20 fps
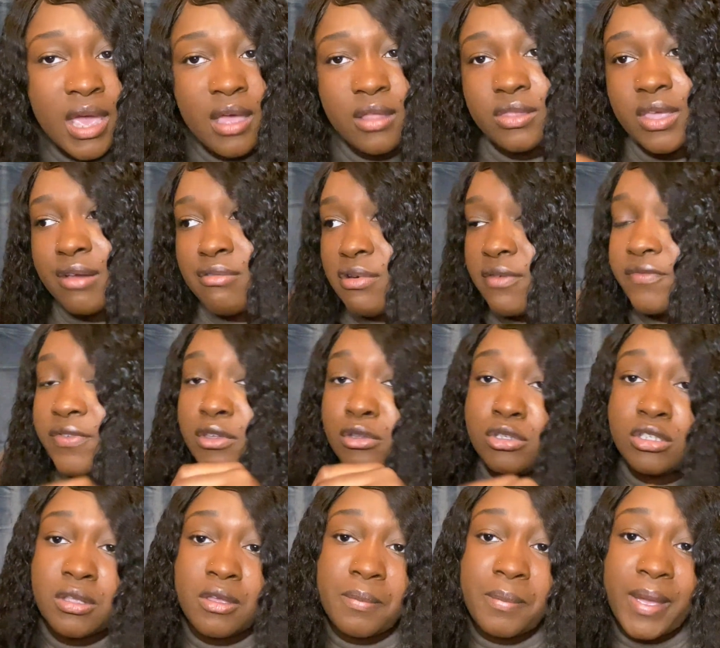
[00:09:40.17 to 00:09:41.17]
They refused
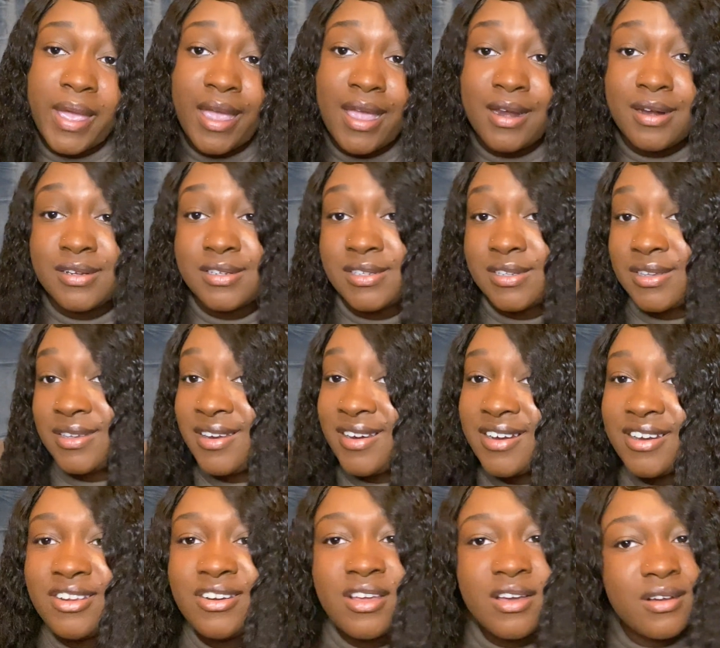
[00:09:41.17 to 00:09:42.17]
to pay the
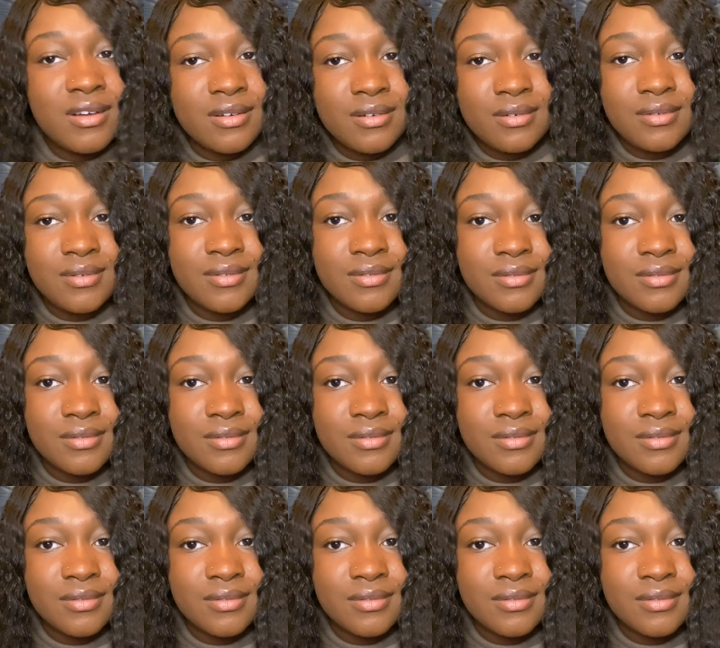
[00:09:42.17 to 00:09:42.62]
security. You know,